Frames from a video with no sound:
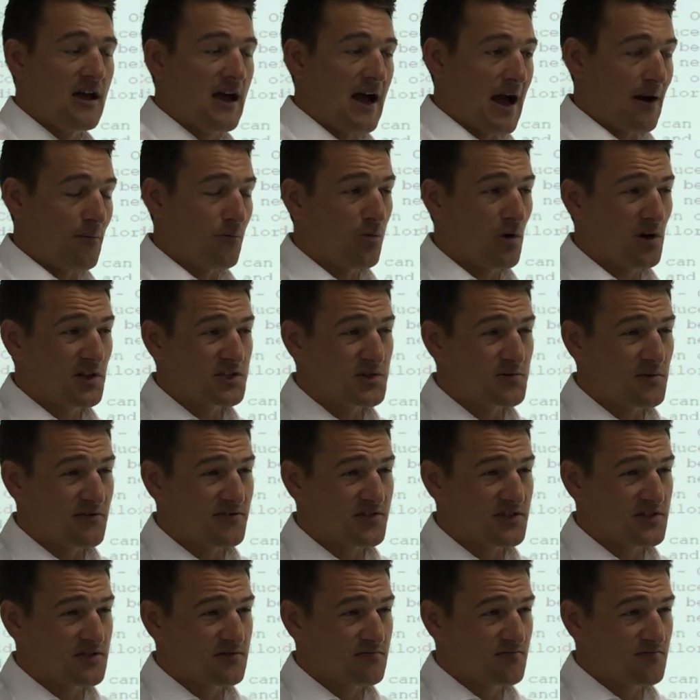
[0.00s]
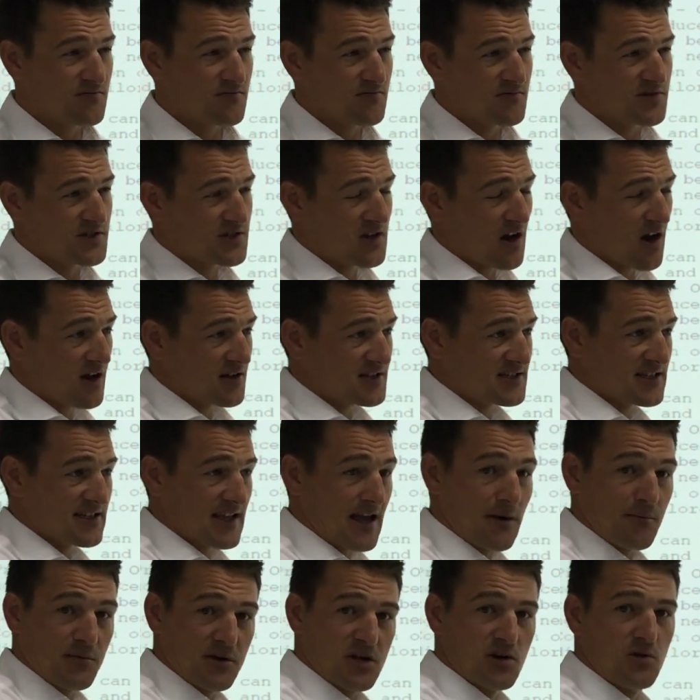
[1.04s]
And once we've started
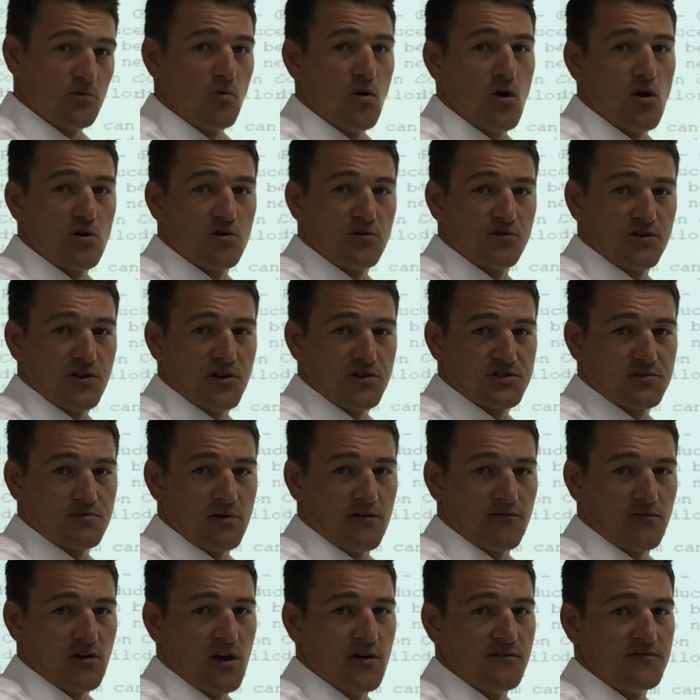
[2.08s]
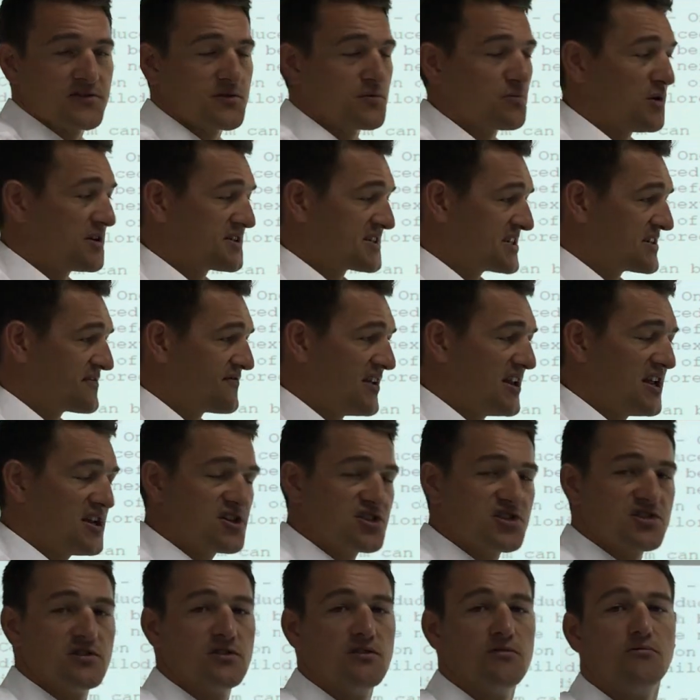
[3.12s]
that, we're going to work on those 12 loaves. Once it's
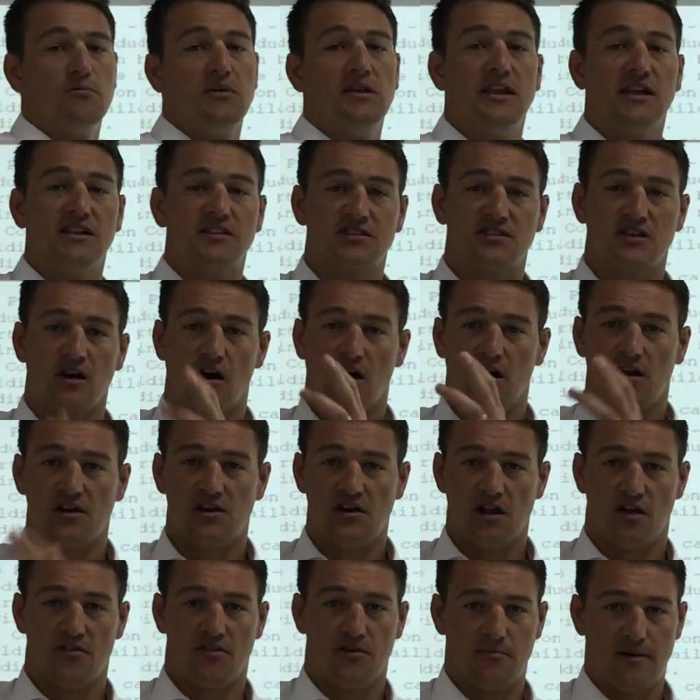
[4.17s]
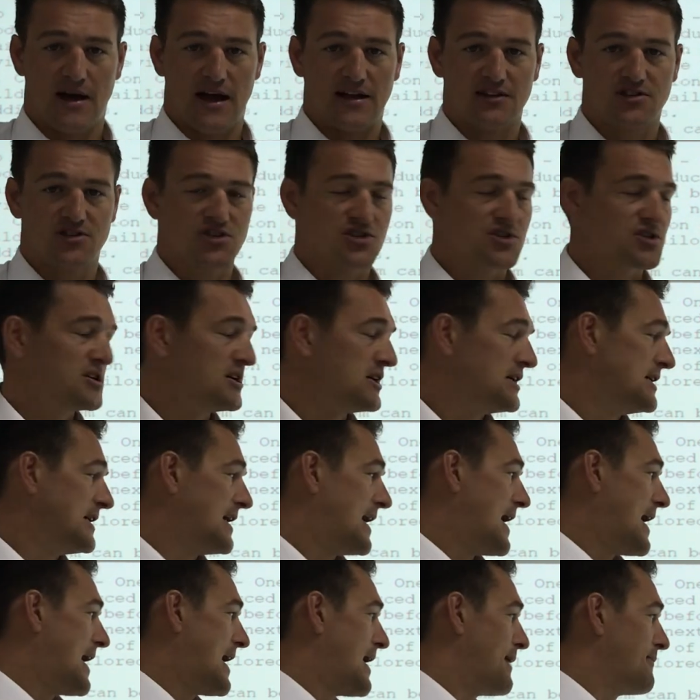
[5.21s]
finished, we then start another batch.
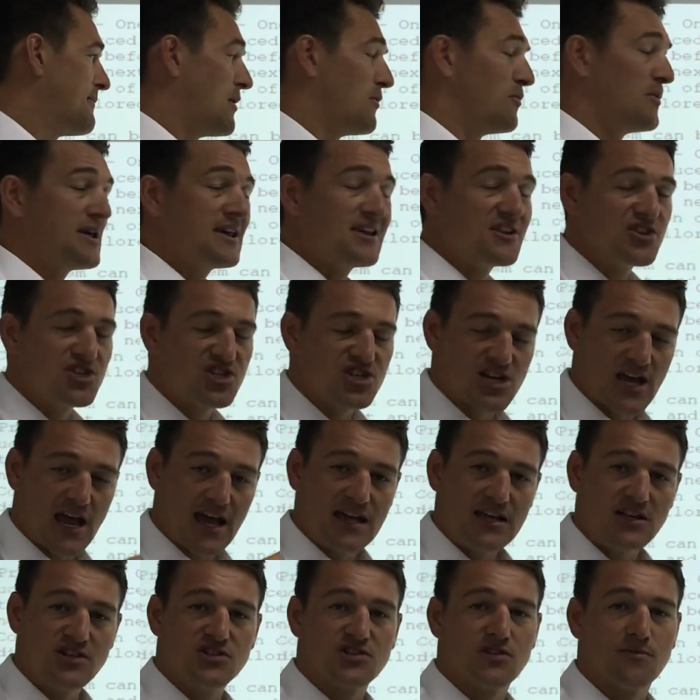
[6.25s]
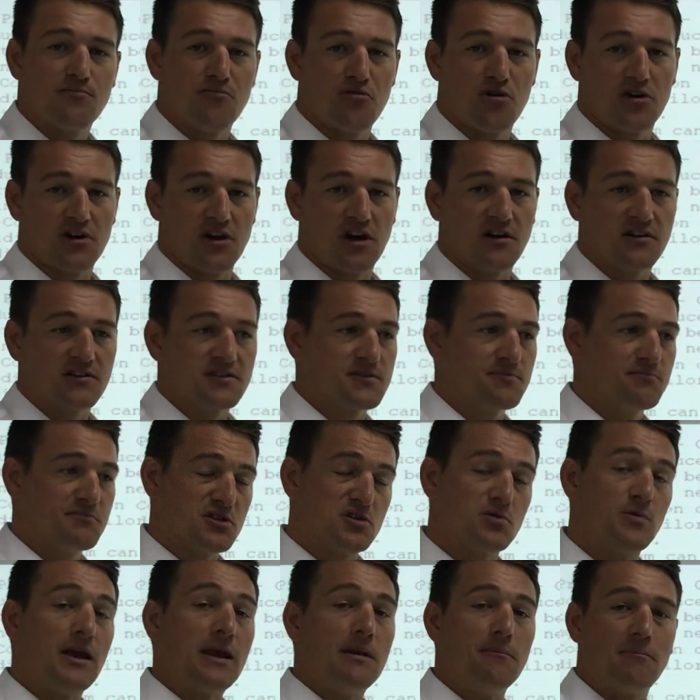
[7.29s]
And we can change the product
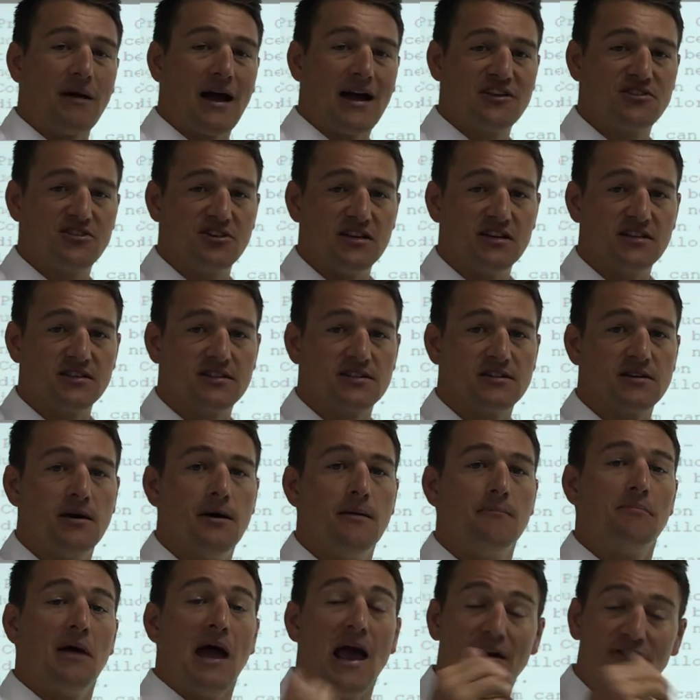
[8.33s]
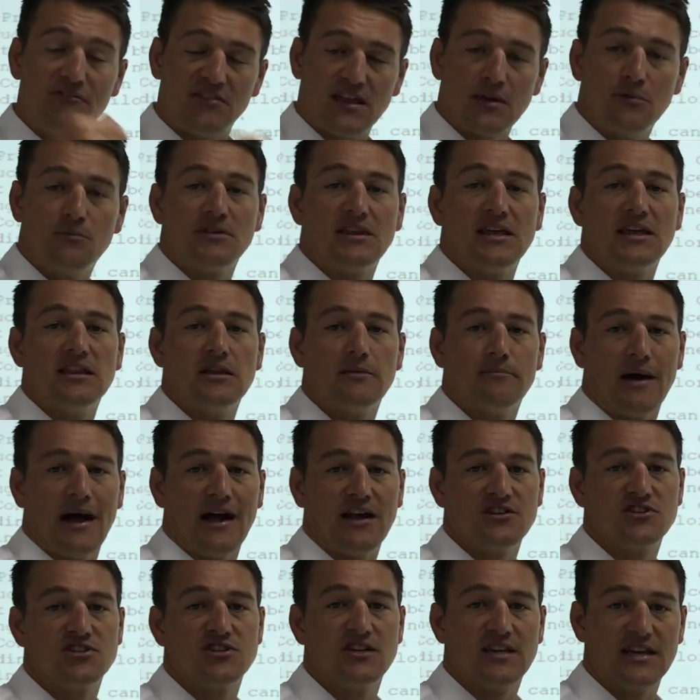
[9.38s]
between batches, but everything within the
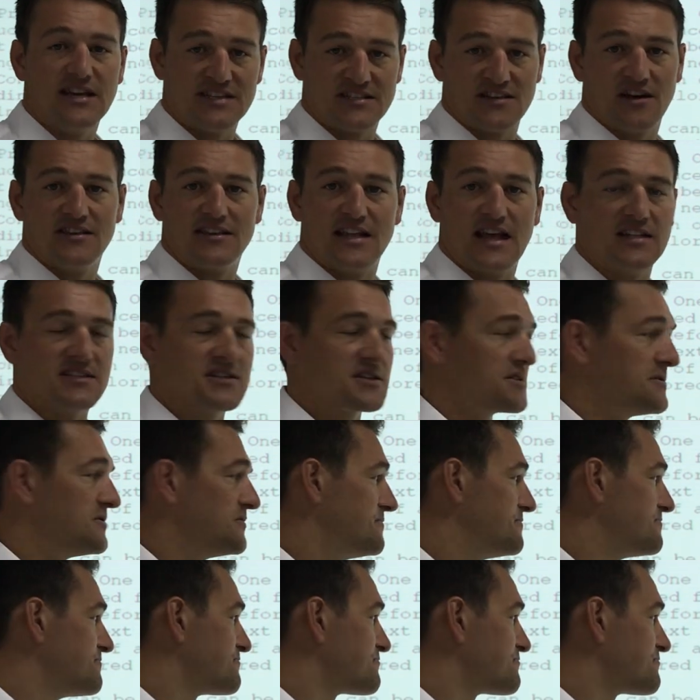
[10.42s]
batch is identical.